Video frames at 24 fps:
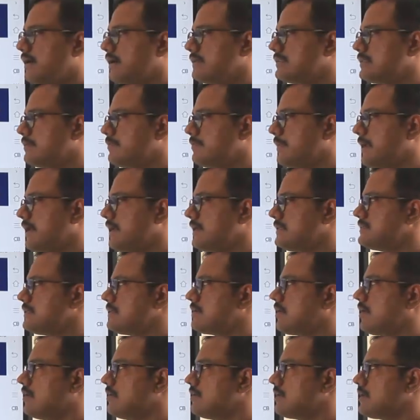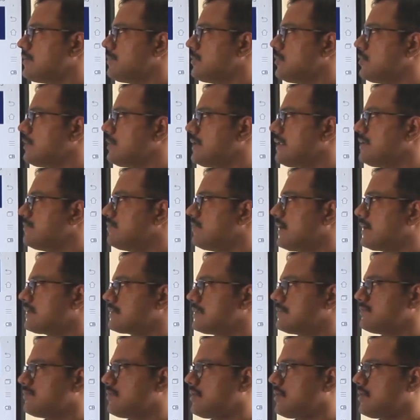and the major contributing factor